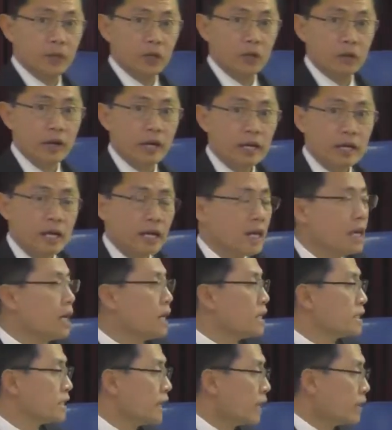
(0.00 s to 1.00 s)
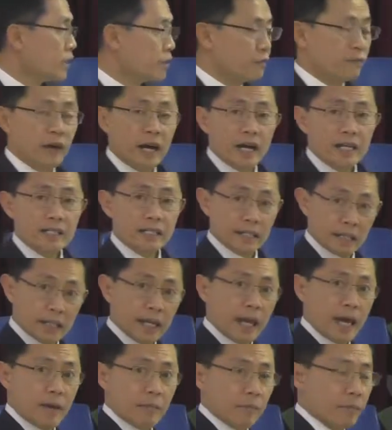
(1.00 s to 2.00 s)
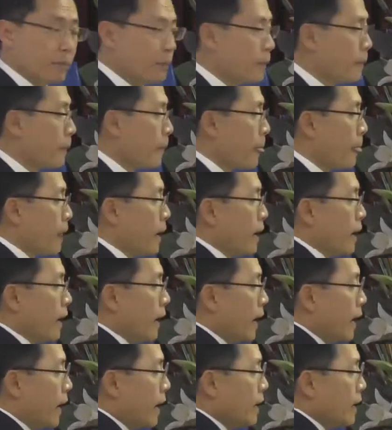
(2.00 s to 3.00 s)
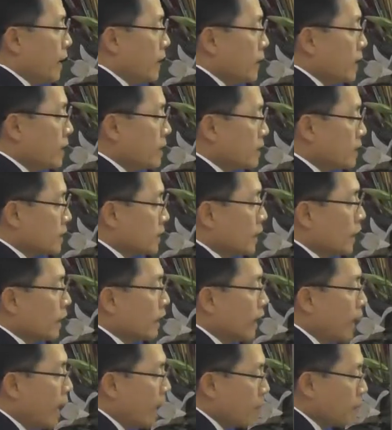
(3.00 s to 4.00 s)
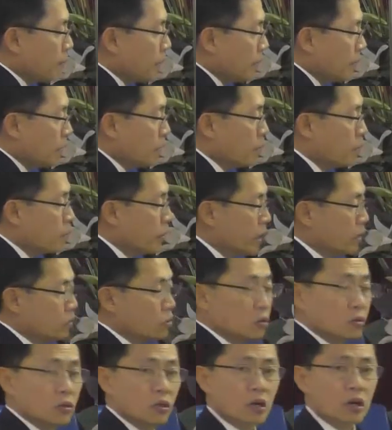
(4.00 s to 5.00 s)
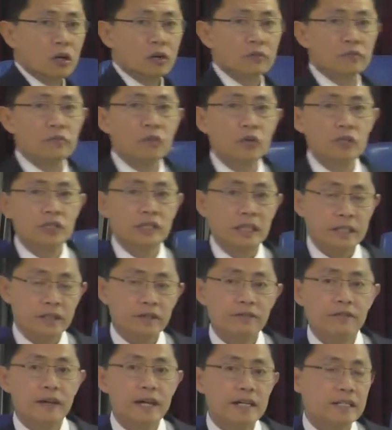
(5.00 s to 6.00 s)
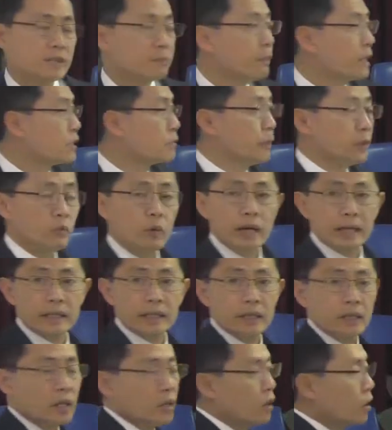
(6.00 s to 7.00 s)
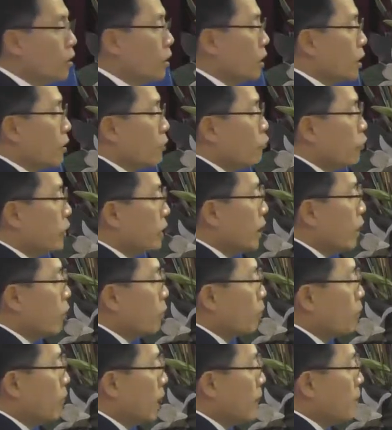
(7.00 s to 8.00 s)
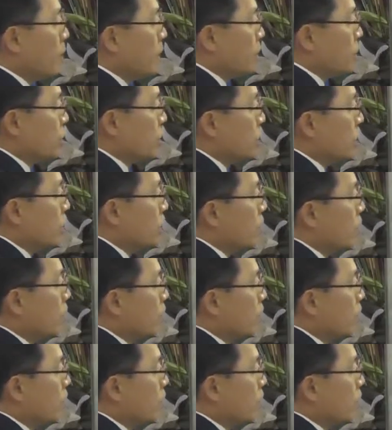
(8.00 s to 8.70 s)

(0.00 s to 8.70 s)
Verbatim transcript: All right, sacrifice a lamb, and this the lamb that they bring to God for sacrifice must be what? Without blemish.